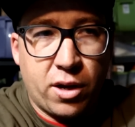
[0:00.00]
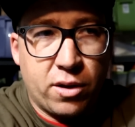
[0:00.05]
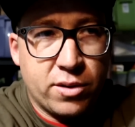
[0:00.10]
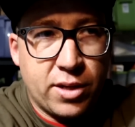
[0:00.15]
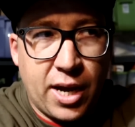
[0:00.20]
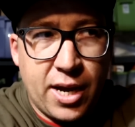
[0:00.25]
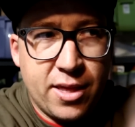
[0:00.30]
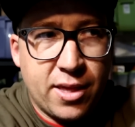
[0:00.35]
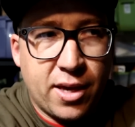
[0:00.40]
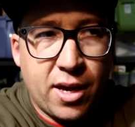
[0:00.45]
I
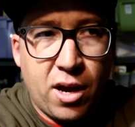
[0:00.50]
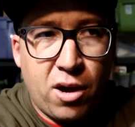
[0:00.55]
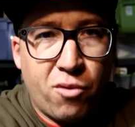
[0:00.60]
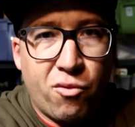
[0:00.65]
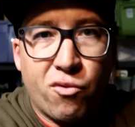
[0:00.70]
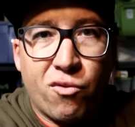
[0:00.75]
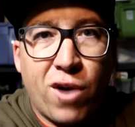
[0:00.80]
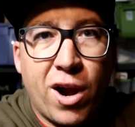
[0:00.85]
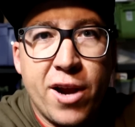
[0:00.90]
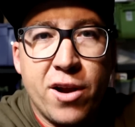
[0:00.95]
had the car
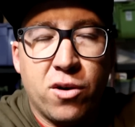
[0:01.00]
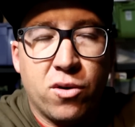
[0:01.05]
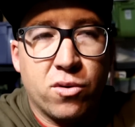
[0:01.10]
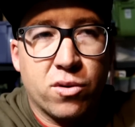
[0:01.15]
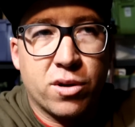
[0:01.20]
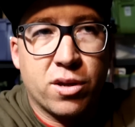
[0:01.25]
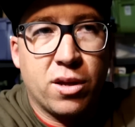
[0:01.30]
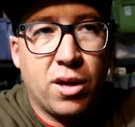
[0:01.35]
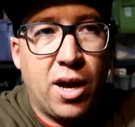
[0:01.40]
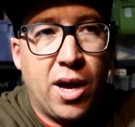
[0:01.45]

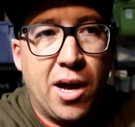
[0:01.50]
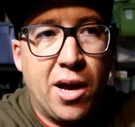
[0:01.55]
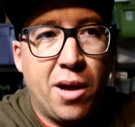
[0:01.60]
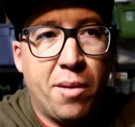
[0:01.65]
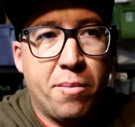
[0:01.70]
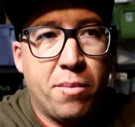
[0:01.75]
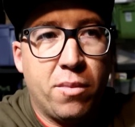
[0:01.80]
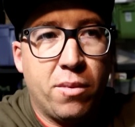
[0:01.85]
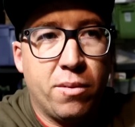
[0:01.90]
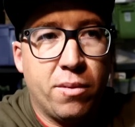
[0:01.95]
railed
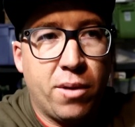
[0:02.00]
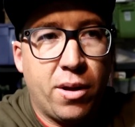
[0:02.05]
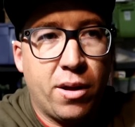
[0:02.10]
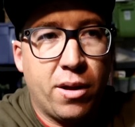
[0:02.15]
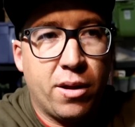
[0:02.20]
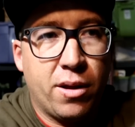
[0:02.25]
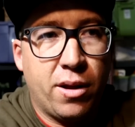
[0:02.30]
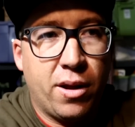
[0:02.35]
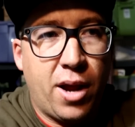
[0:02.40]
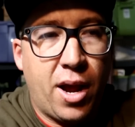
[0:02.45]

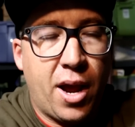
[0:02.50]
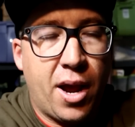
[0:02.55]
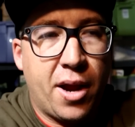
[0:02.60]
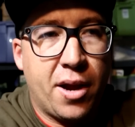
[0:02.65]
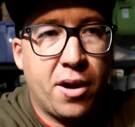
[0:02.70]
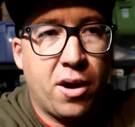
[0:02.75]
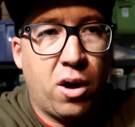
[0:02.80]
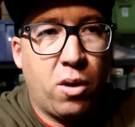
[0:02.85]
and